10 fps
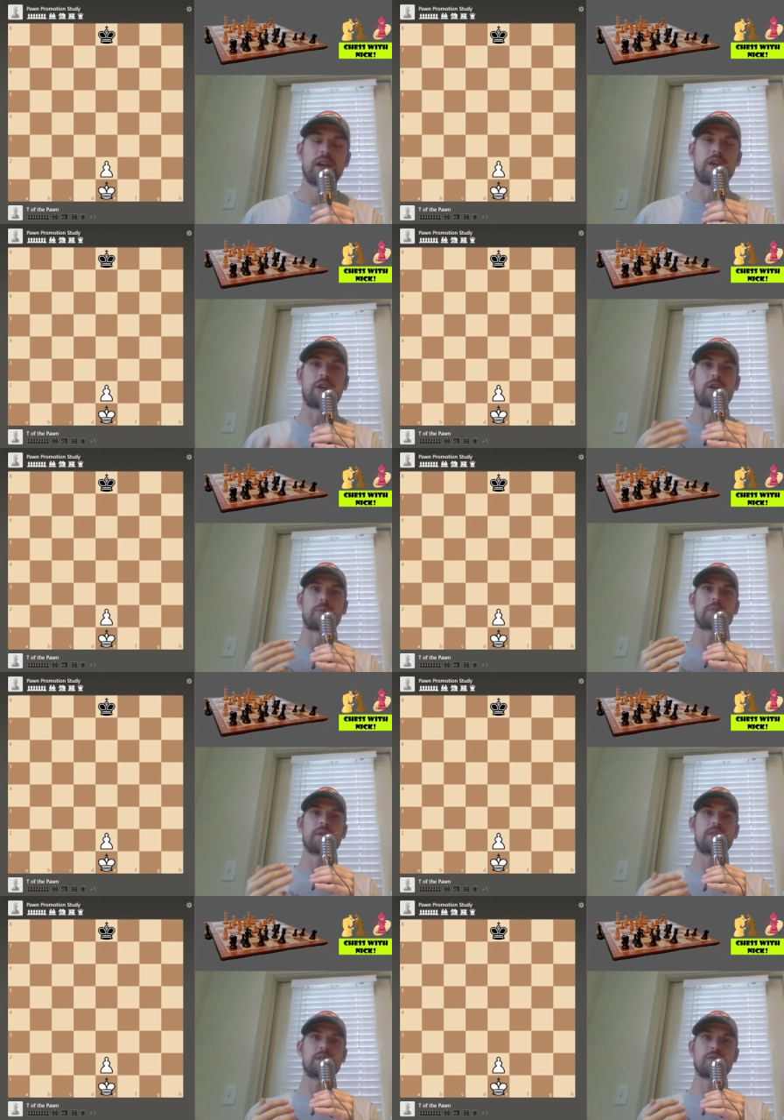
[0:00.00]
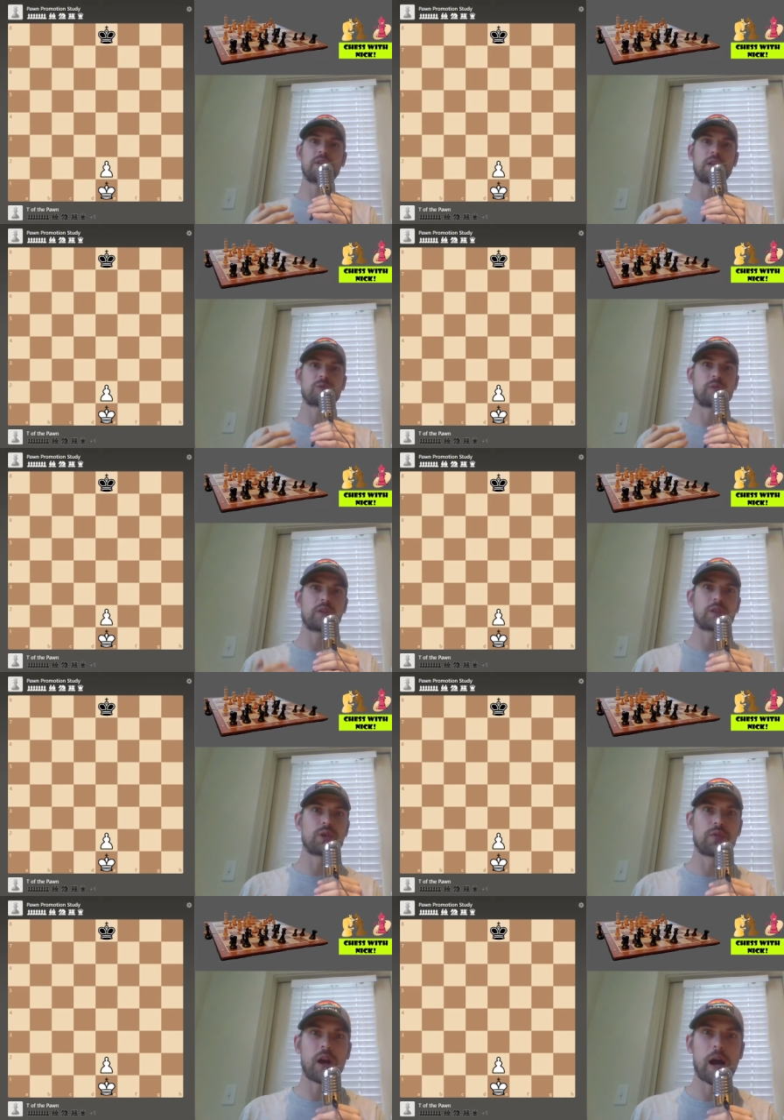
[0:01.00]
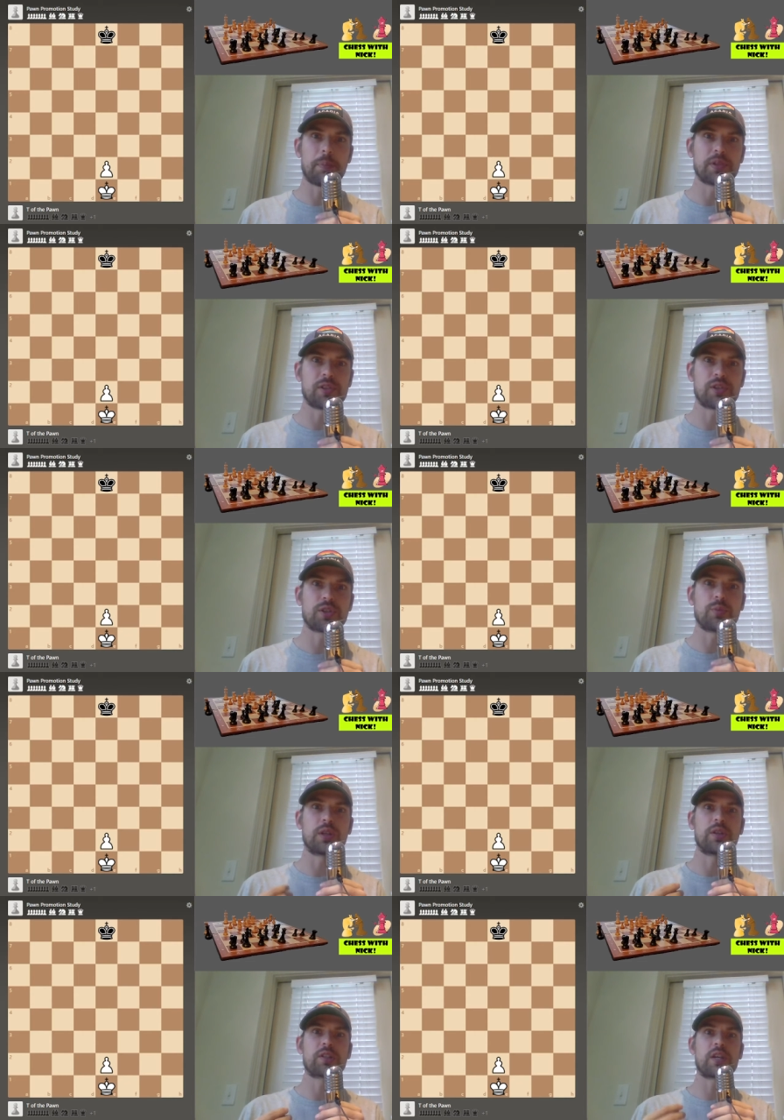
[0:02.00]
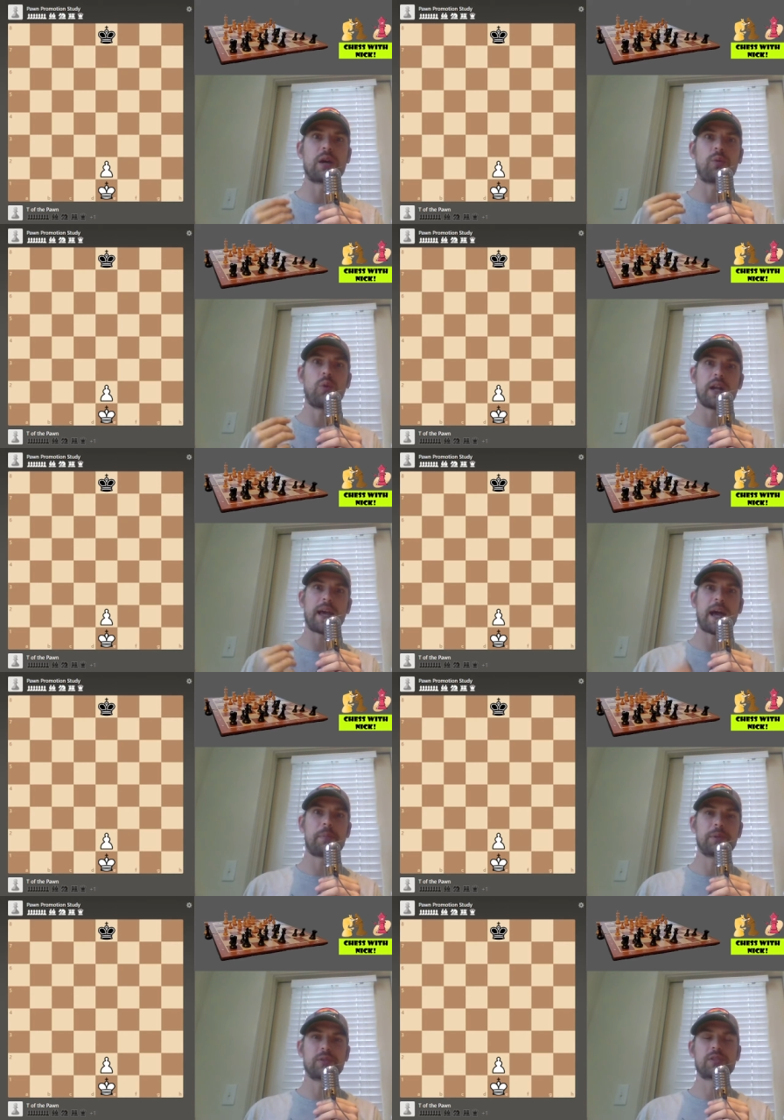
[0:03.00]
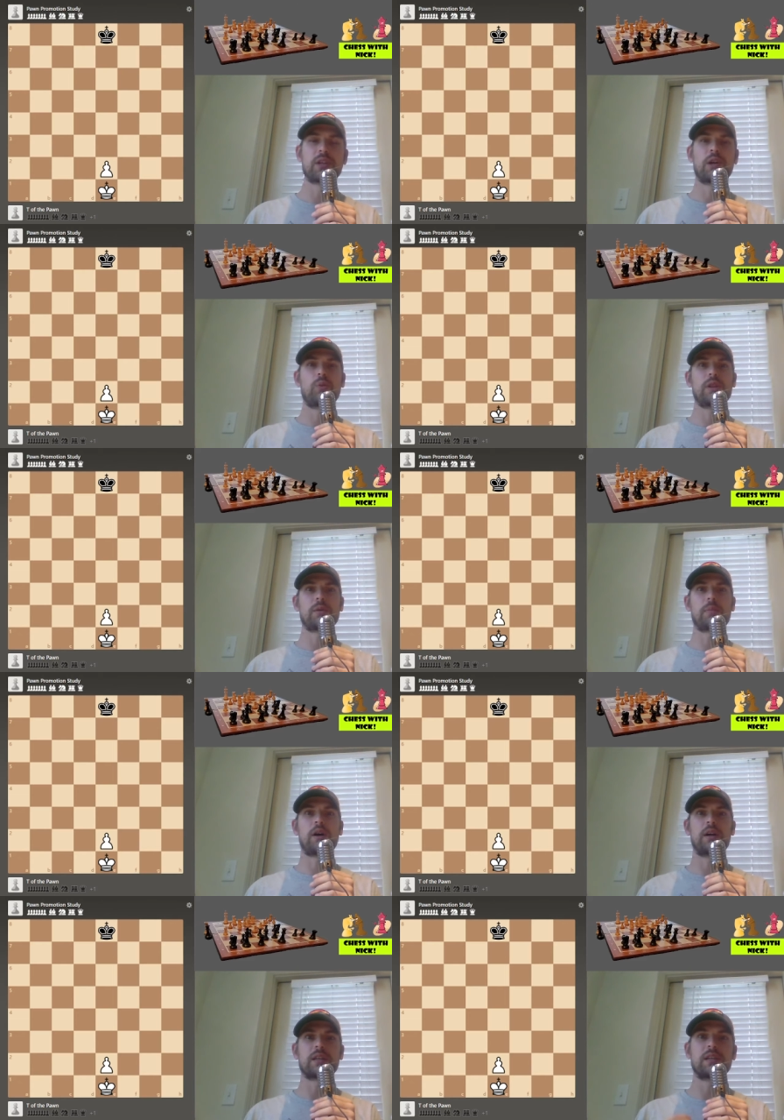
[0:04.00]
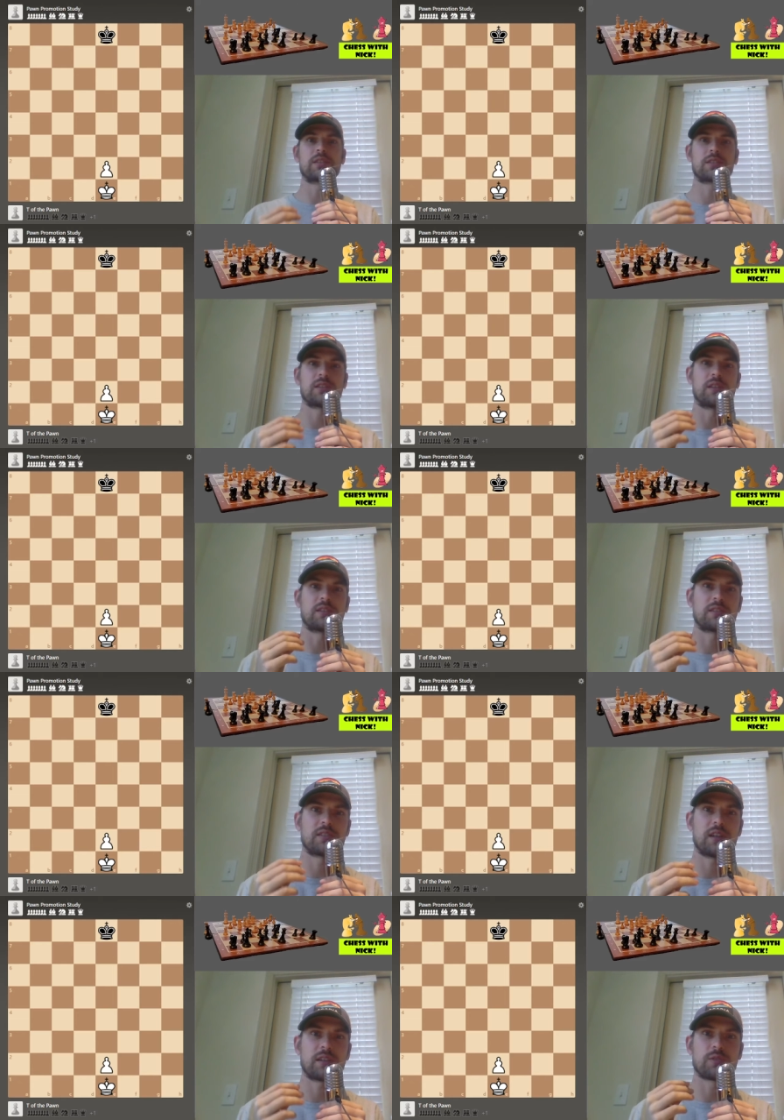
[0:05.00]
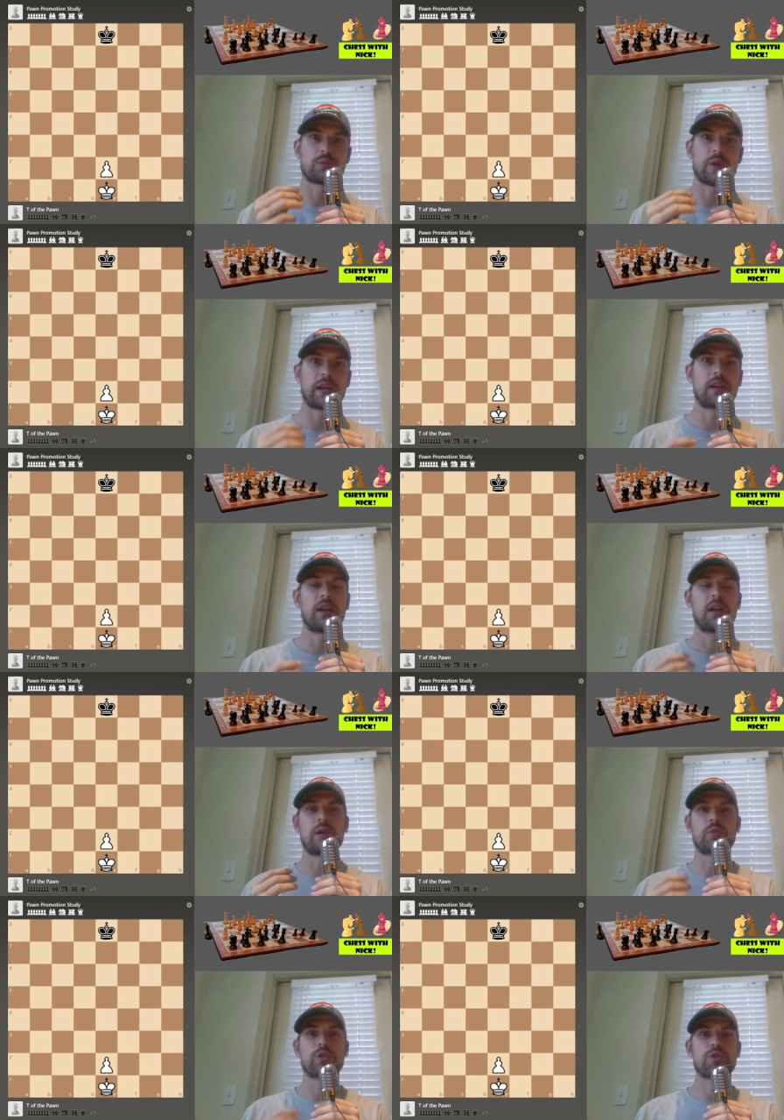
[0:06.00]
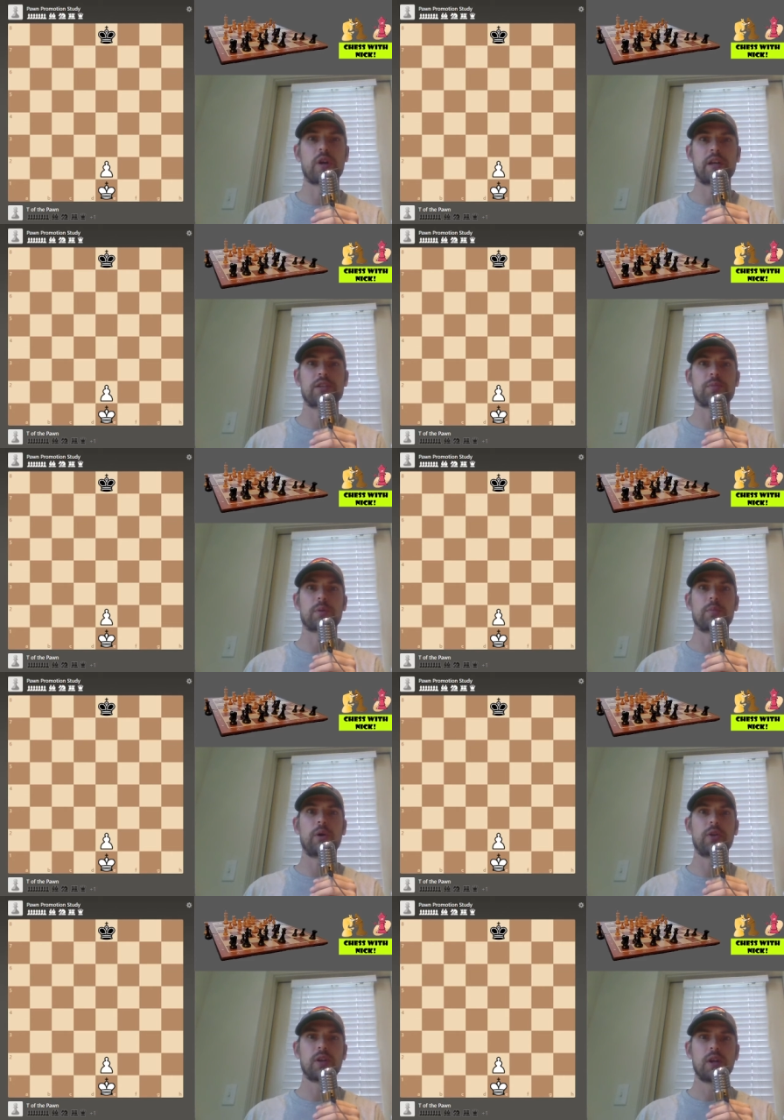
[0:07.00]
In our previous videos, we've looked over opposition. We looked at what happens when the pawn gets to the 6th rank and we're trying to promote it.